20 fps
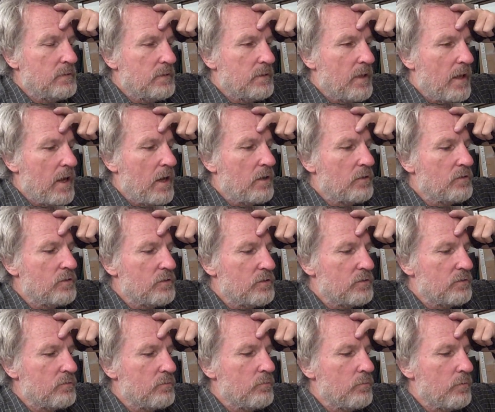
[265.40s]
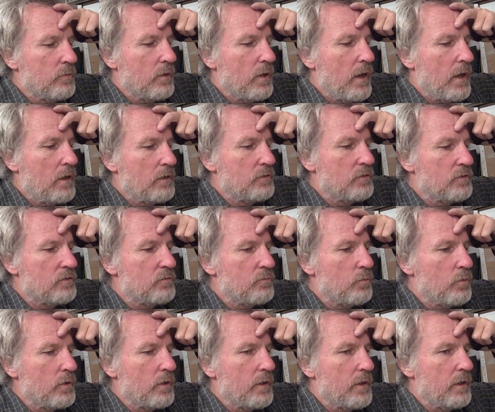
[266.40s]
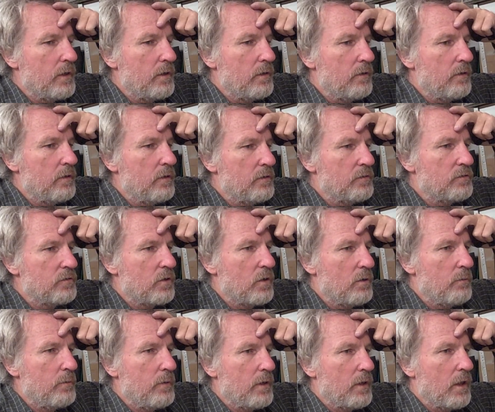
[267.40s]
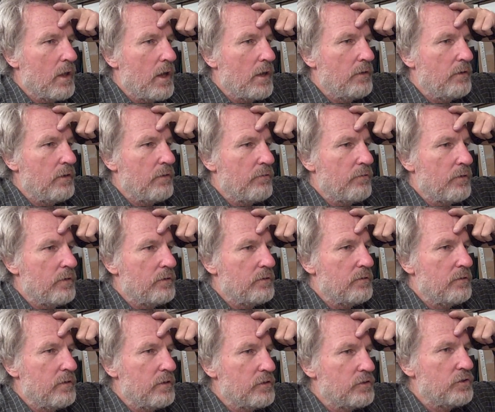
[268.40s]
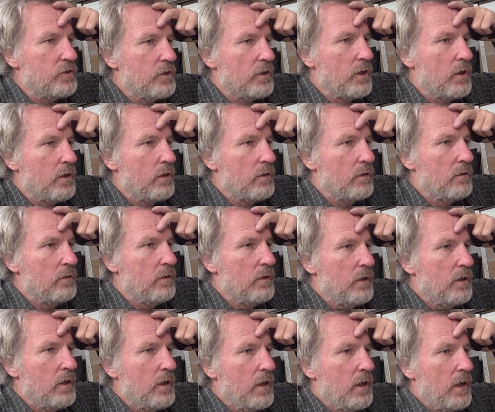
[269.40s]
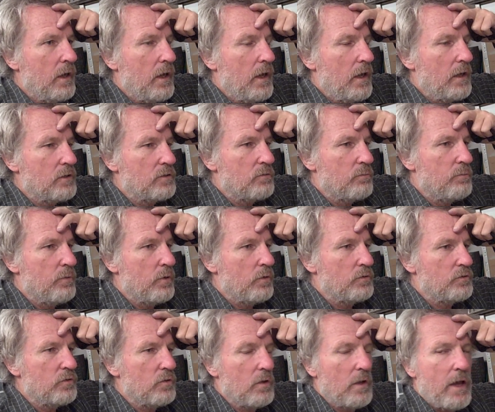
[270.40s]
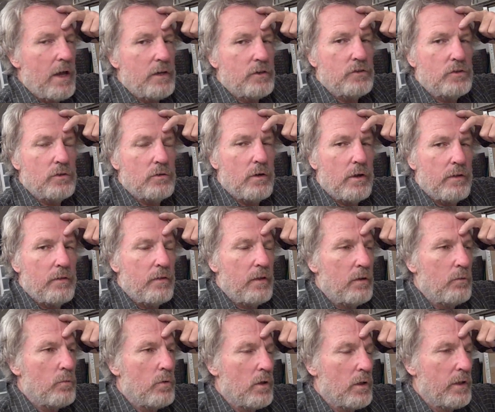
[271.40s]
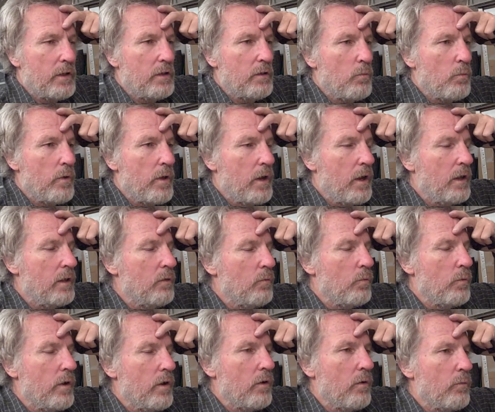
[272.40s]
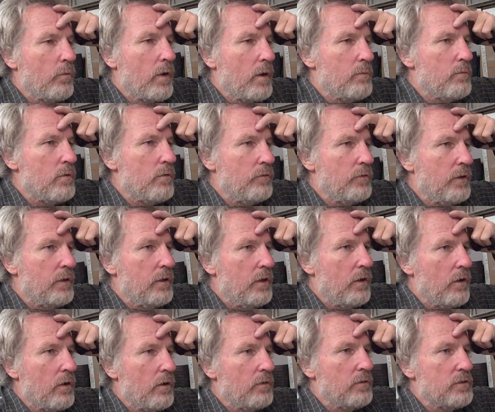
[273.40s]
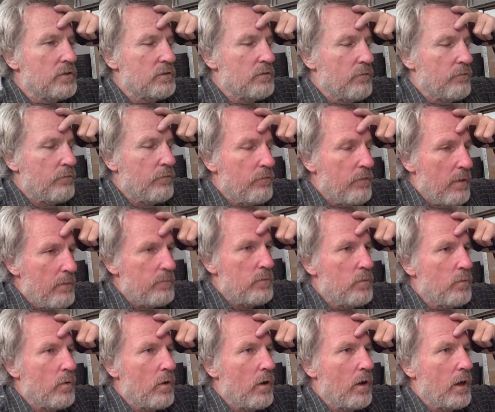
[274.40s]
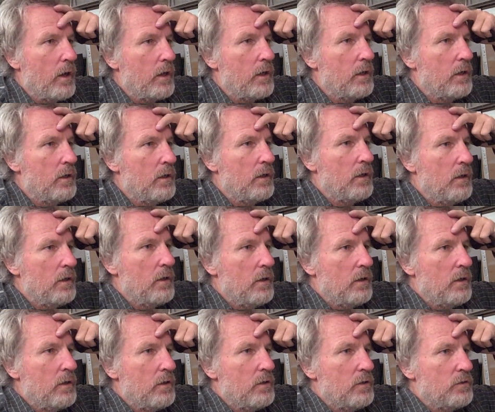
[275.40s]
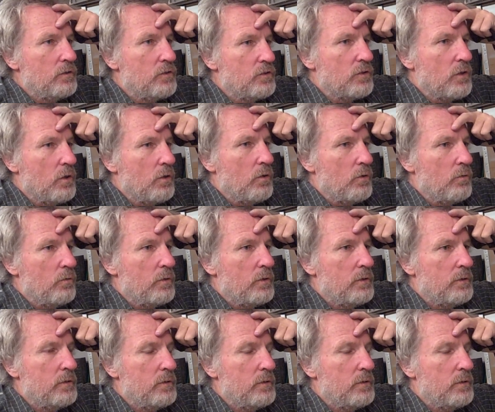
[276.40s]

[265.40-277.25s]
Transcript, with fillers: And the house is the house is really, is going to be a lot different this year as opposed to last year, I think. Well, in the win, in the winter when I moved in here in in February. So,